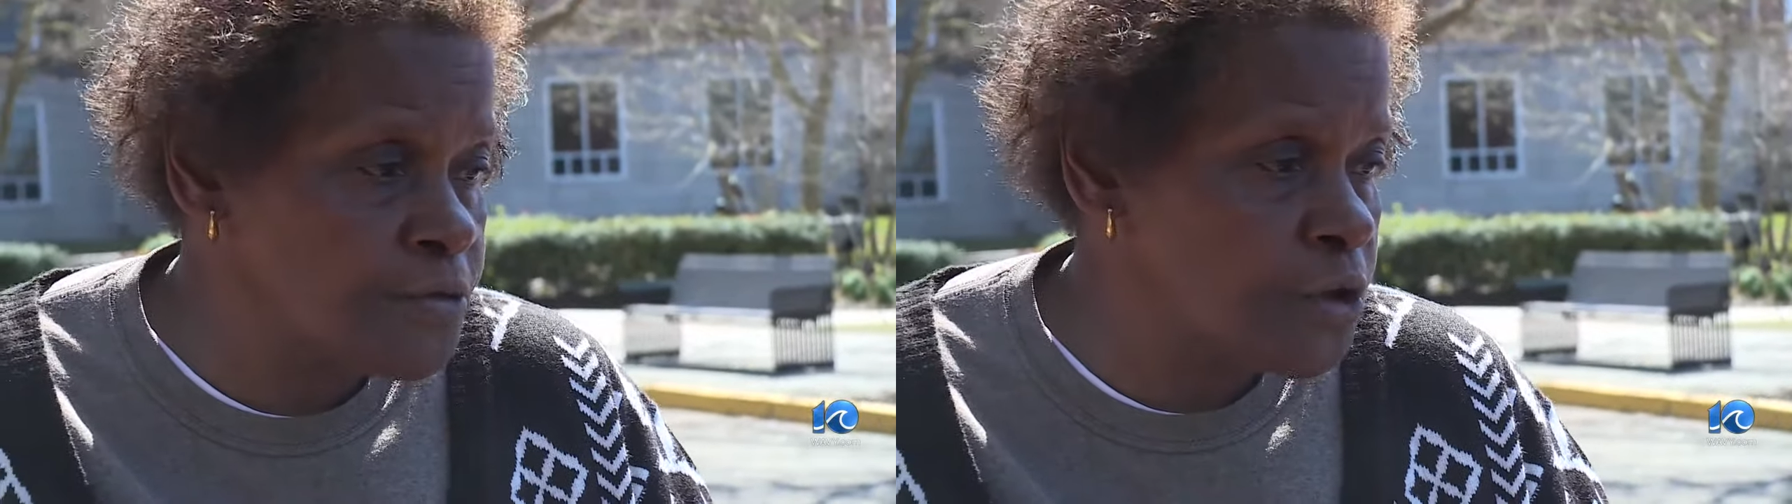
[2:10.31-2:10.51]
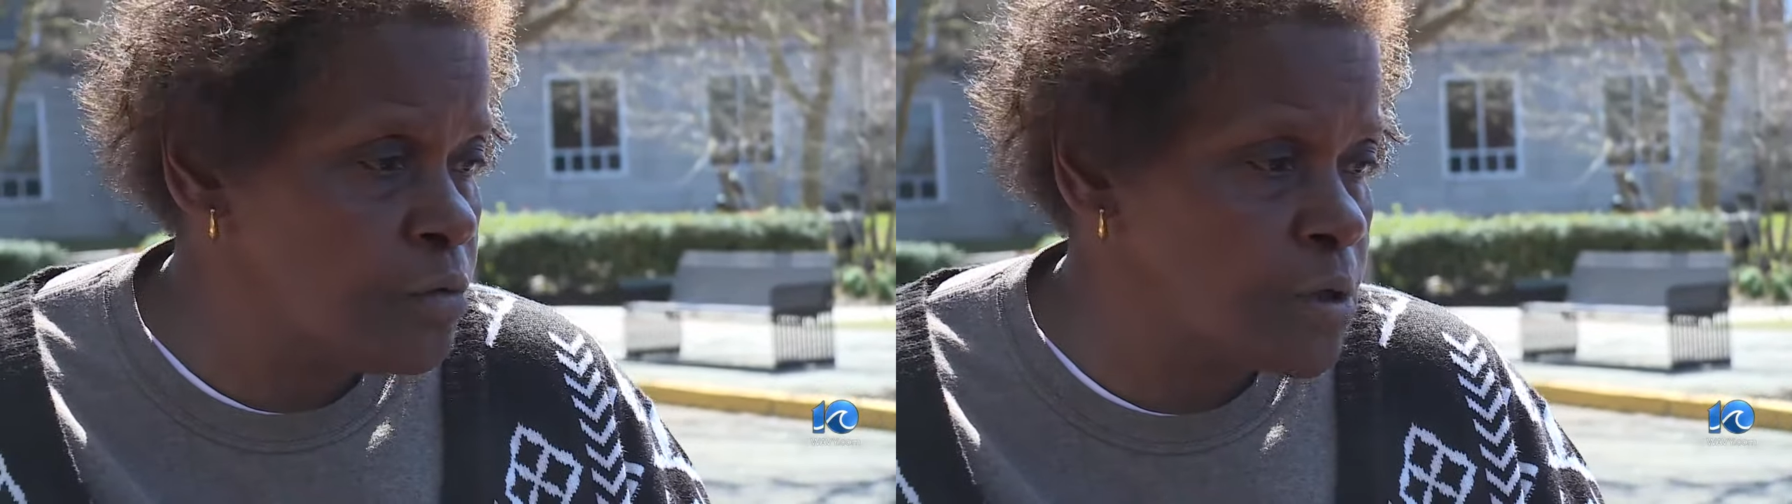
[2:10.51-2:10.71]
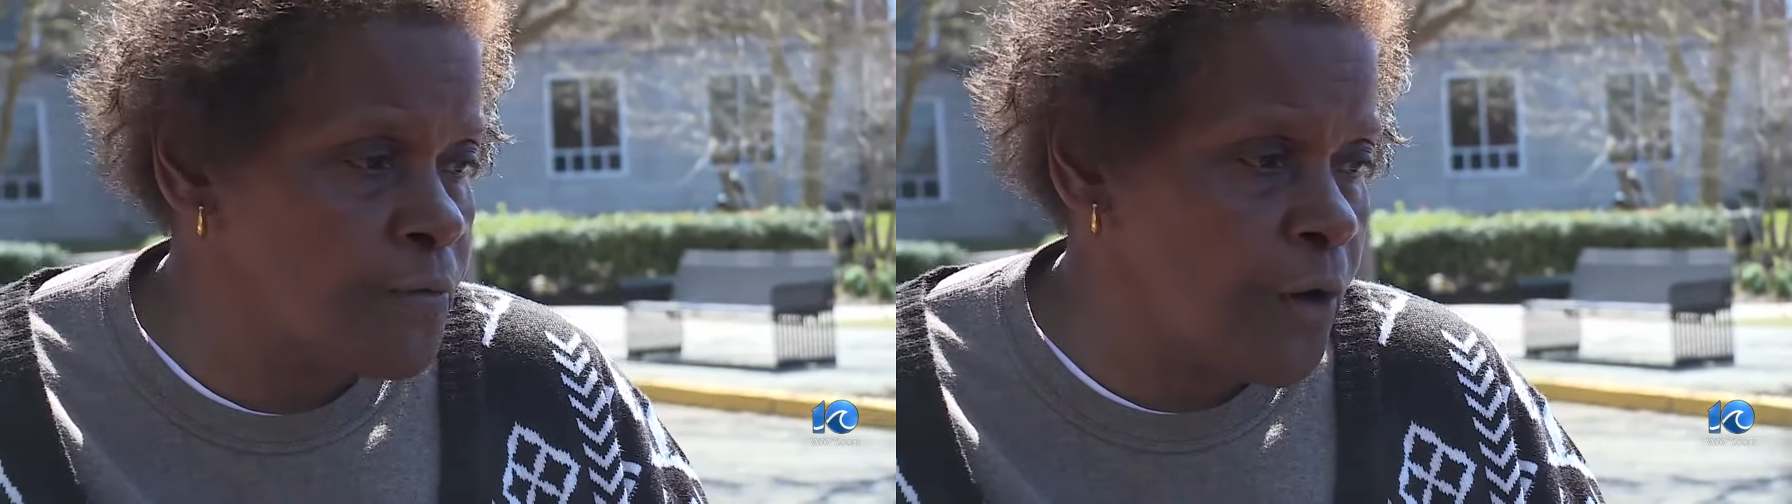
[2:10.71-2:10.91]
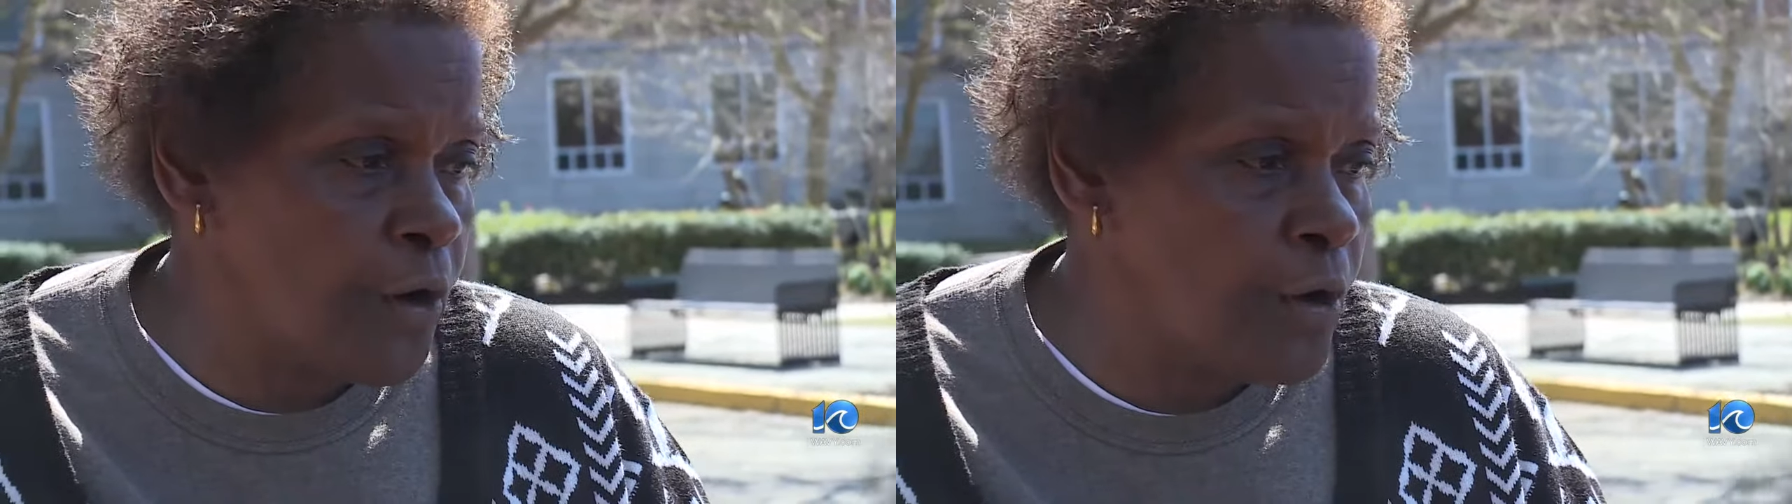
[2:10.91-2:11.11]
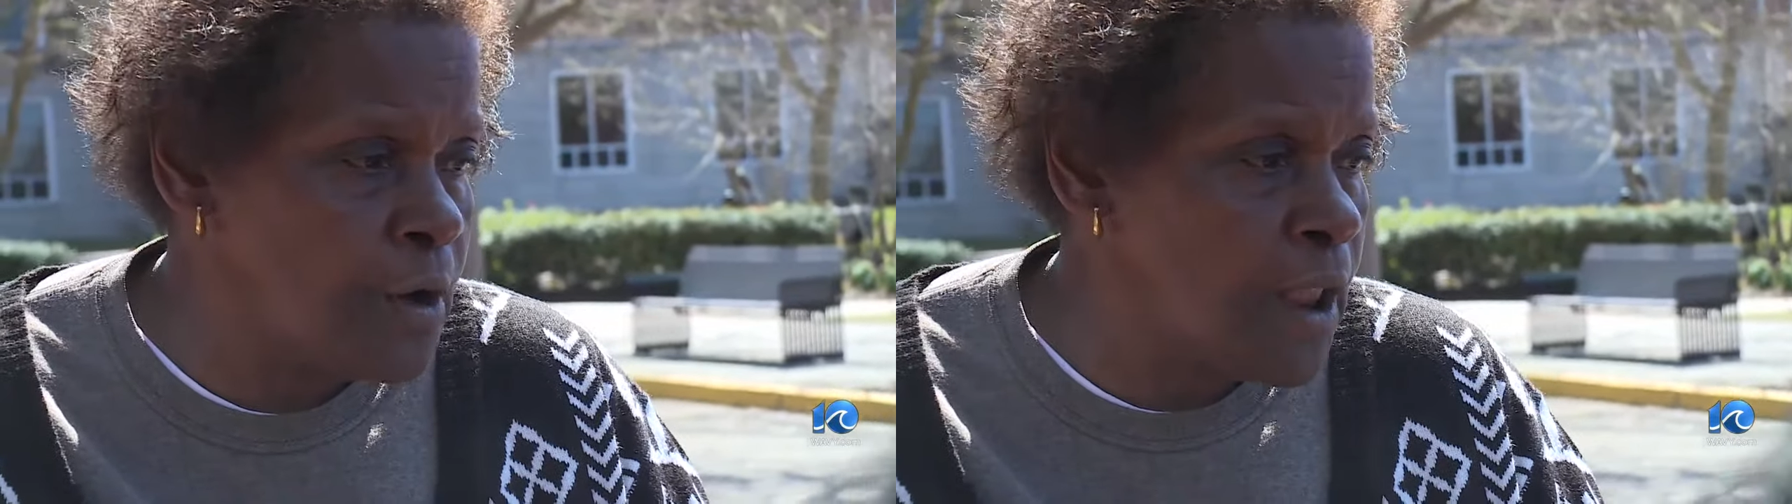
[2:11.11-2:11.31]
She was
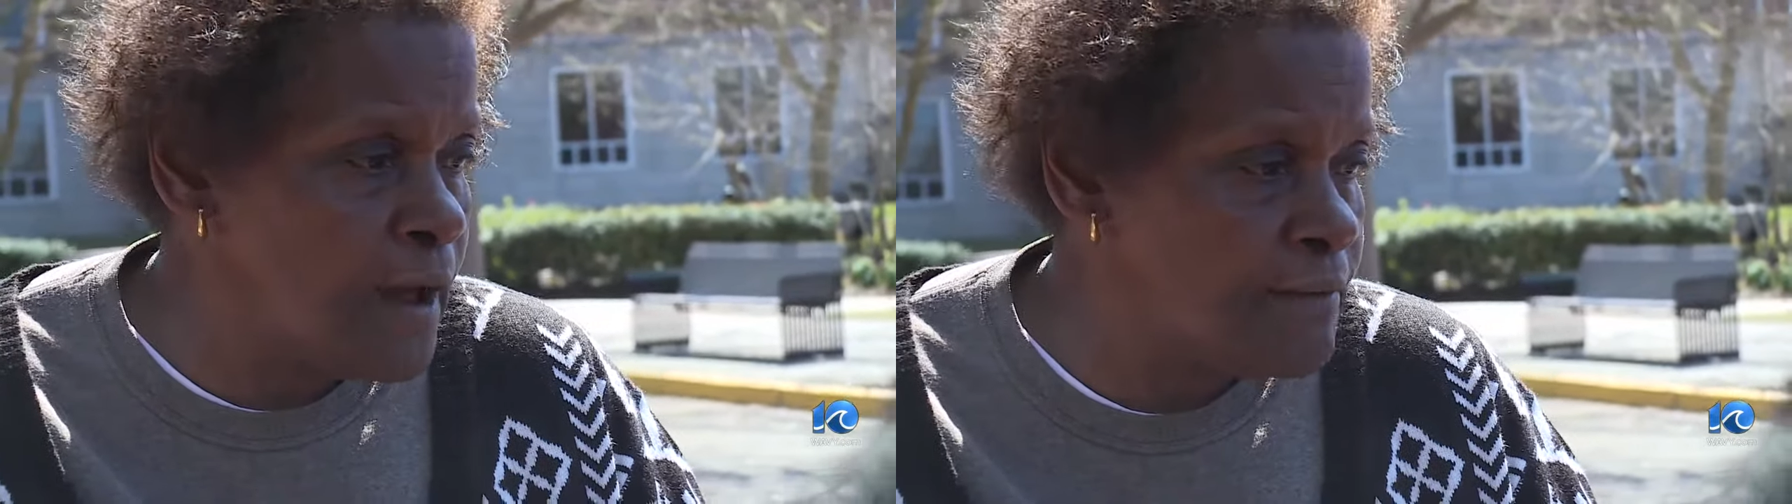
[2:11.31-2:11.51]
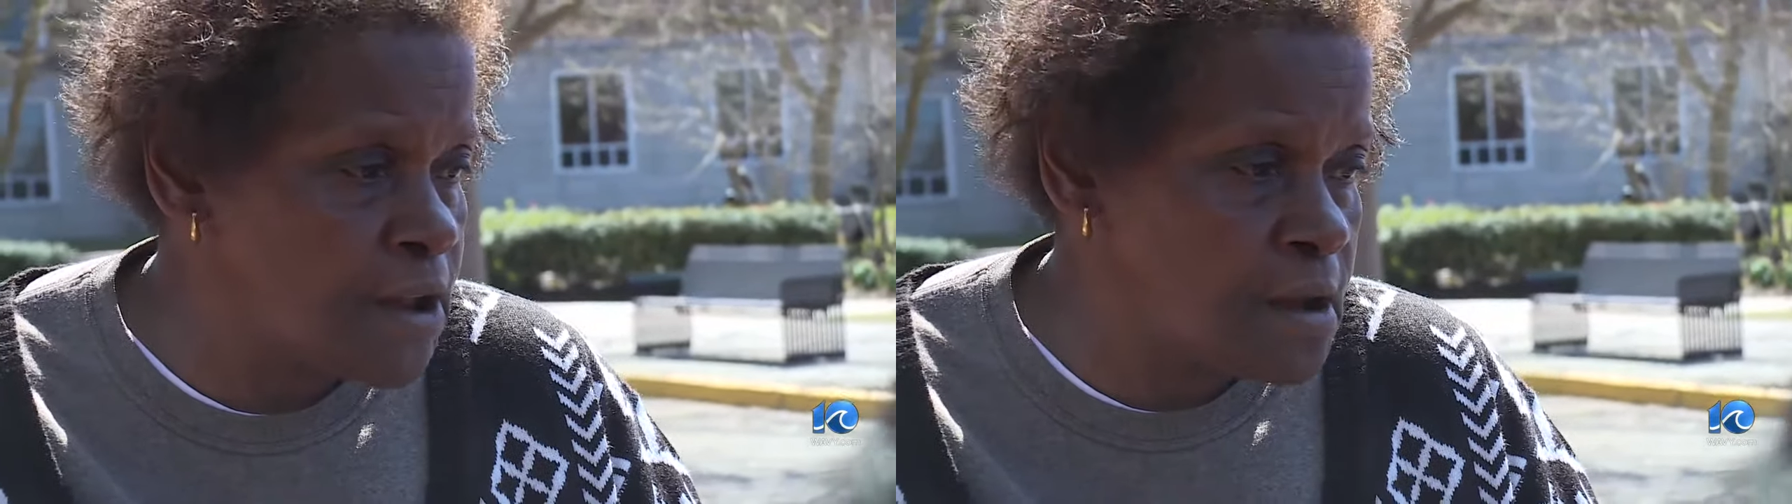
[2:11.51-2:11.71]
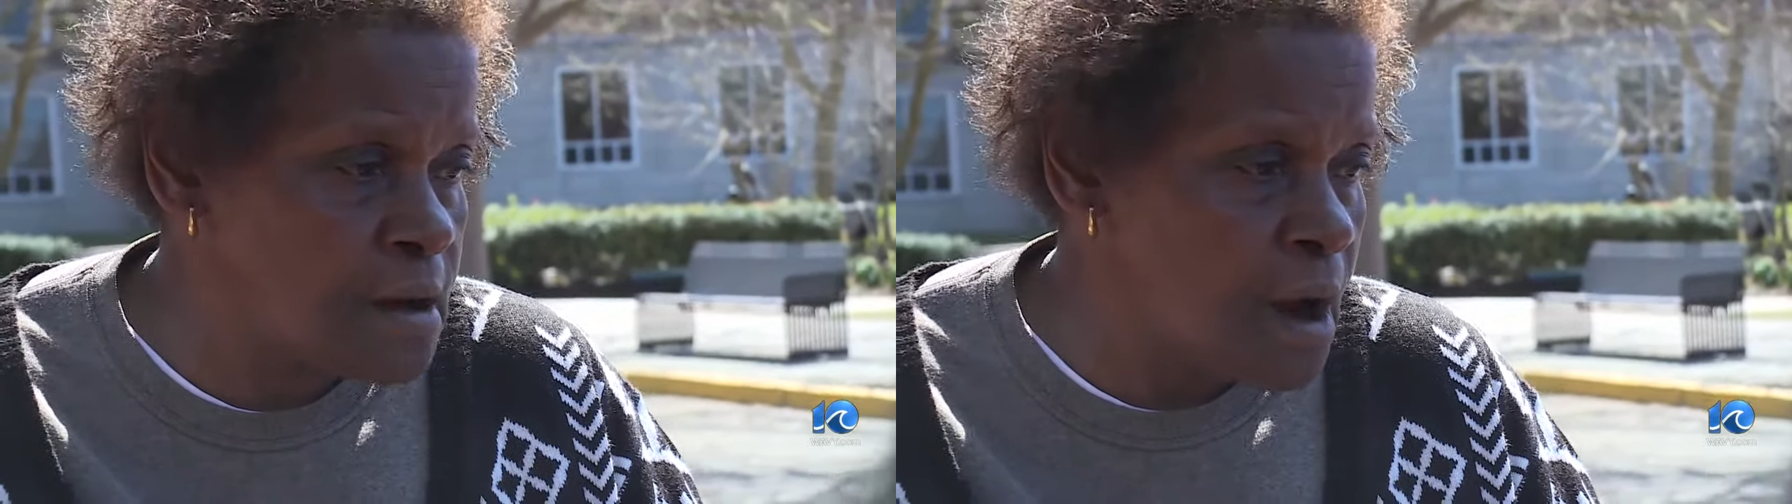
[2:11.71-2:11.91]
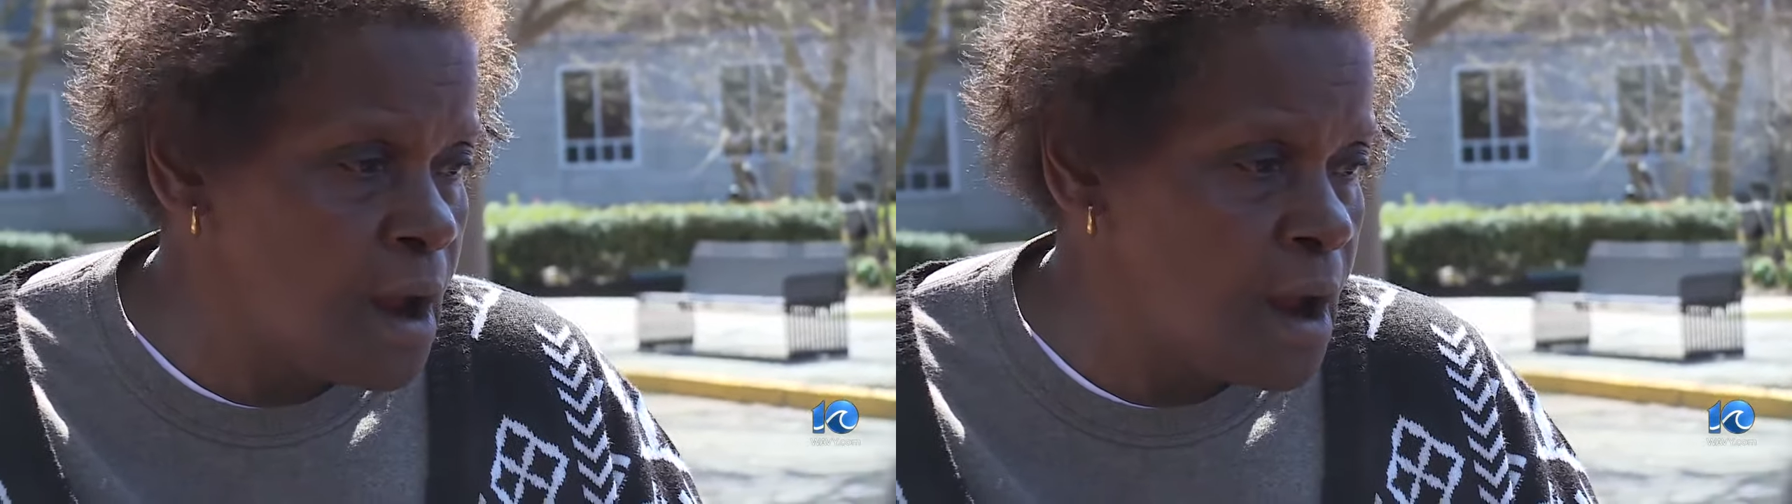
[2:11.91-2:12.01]
very loving,